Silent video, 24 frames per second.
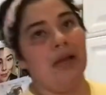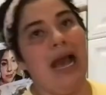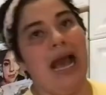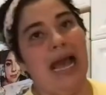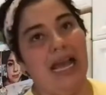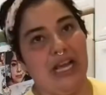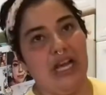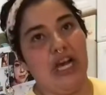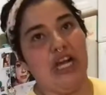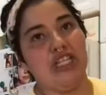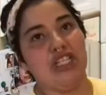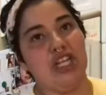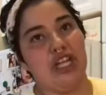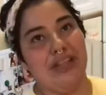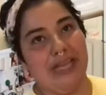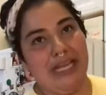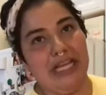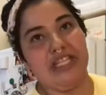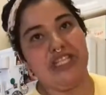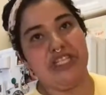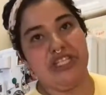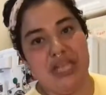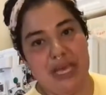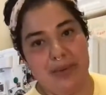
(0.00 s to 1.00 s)
I cooked on the
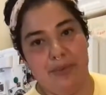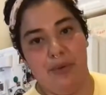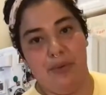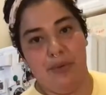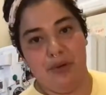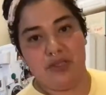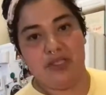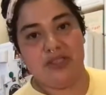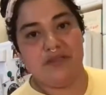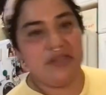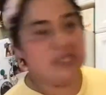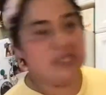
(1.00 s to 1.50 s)
kitchen table most of the